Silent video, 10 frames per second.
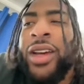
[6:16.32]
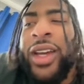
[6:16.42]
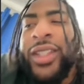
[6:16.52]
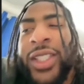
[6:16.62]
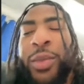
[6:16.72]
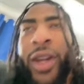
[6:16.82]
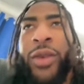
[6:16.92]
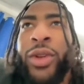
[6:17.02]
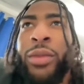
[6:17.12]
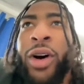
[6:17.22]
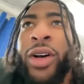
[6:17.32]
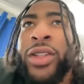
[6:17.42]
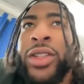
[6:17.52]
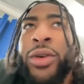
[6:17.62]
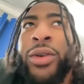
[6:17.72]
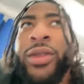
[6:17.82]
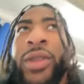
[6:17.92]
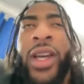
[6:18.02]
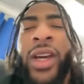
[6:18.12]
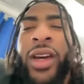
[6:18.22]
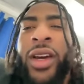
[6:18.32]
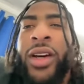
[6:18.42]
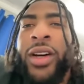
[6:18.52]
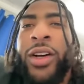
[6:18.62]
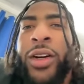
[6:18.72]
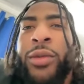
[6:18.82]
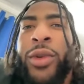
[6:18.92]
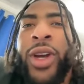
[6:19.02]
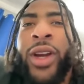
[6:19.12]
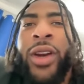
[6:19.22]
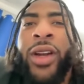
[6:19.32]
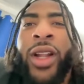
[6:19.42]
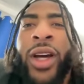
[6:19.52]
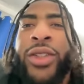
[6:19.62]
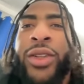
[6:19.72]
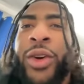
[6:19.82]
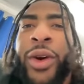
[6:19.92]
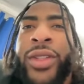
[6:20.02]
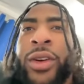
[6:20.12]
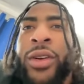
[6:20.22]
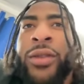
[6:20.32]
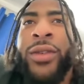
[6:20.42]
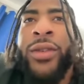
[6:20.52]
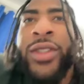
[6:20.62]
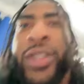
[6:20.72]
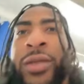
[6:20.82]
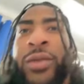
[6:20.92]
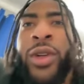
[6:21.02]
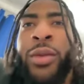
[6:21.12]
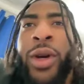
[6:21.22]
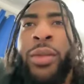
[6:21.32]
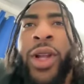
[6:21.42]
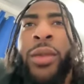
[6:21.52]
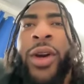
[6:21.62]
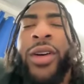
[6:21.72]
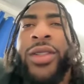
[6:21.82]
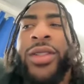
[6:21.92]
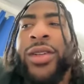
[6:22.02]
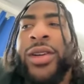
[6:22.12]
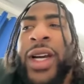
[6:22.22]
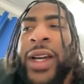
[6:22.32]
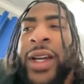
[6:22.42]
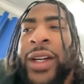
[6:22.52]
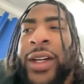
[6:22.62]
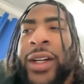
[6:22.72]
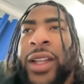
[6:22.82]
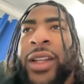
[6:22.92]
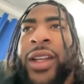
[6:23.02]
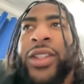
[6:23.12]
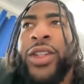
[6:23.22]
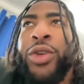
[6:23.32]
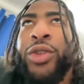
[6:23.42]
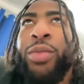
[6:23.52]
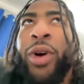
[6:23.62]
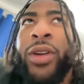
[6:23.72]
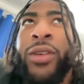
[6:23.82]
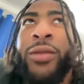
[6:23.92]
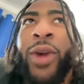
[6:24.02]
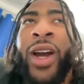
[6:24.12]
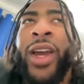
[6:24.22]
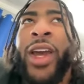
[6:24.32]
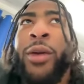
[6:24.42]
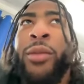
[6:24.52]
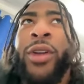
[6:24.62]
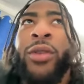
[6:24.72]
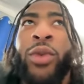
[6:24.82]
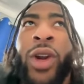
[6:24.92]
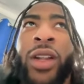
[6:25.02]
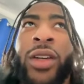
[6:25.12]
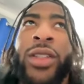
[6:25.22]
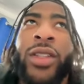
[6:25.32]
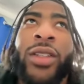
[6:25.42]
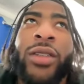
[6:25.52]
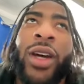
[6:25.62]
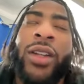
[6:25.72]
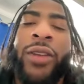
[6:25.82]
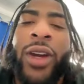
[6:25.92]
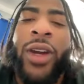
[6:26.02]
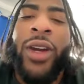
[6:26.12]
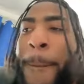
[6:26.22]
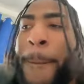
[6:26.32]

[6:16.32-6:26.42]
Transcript: anticipating where the ball is going. Um, you know, it, it allows you to create turnovers and just you know be a playmaker. So uh, I think that's a huge part of my game and what I look to elevate